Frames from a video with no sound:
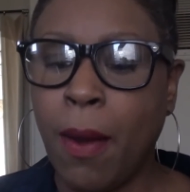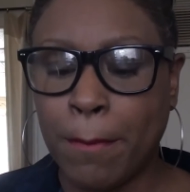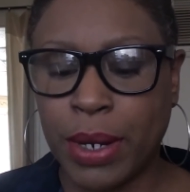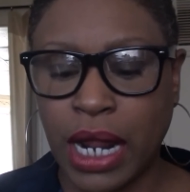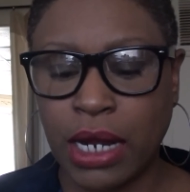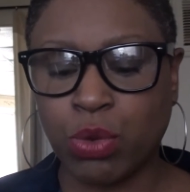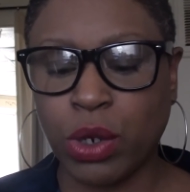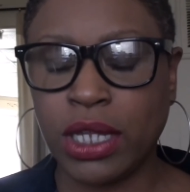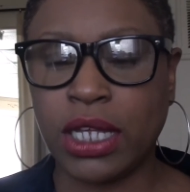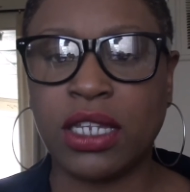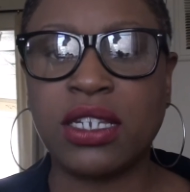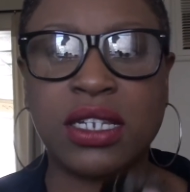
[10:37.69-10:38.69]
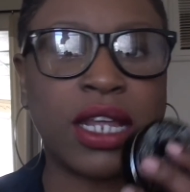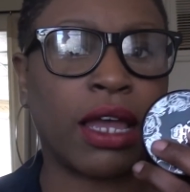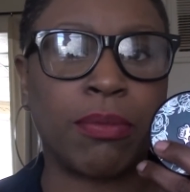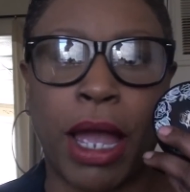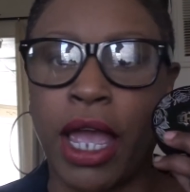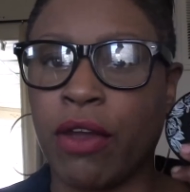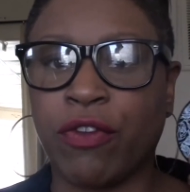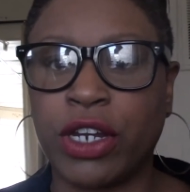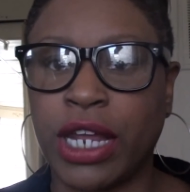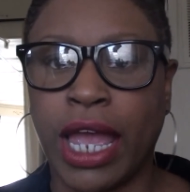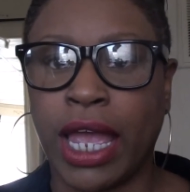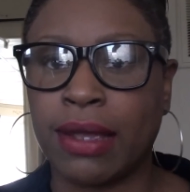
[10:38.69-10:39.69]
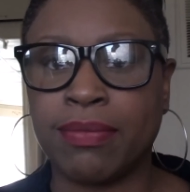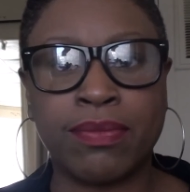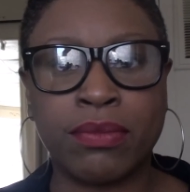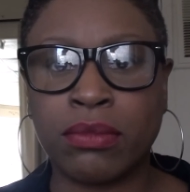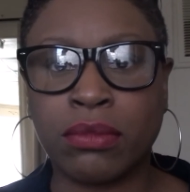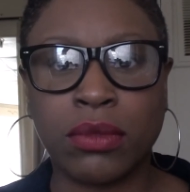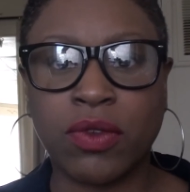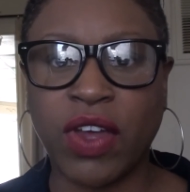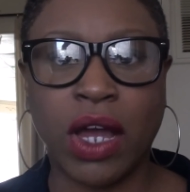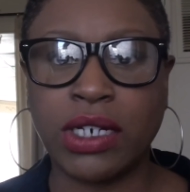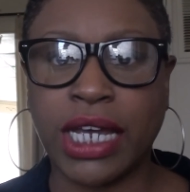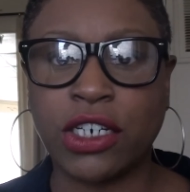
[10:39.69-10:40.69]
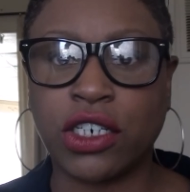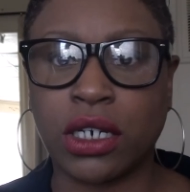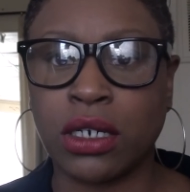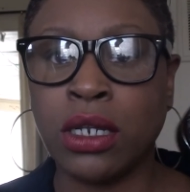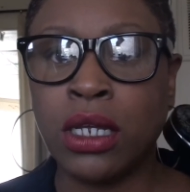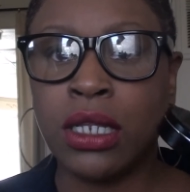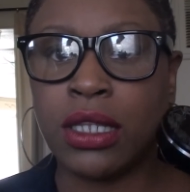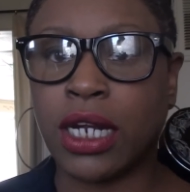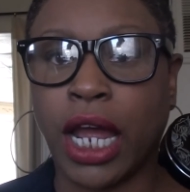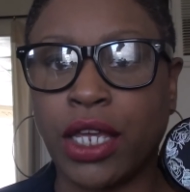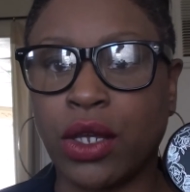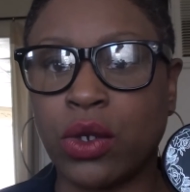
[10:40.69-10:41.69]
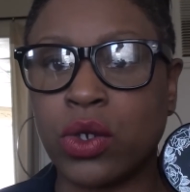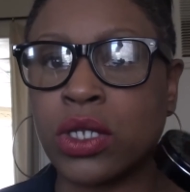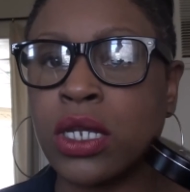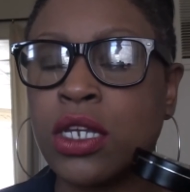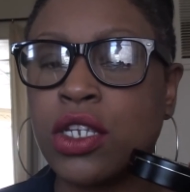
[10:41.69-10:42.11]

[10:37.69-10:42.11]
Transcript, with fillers: But I really, this is like my everyday foundation that I use.